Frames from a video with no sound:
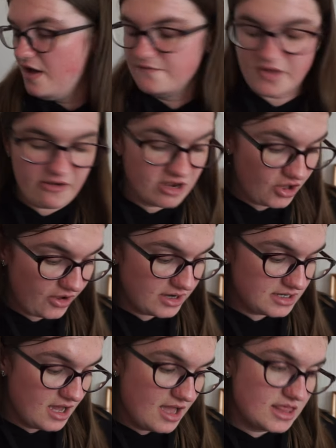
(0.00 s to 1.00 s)
Very
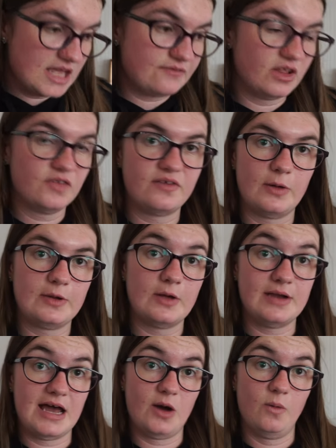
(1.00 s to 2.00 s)
annoyed that I've only found out
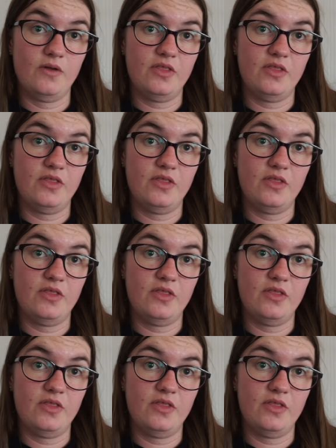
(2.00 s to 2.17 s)
now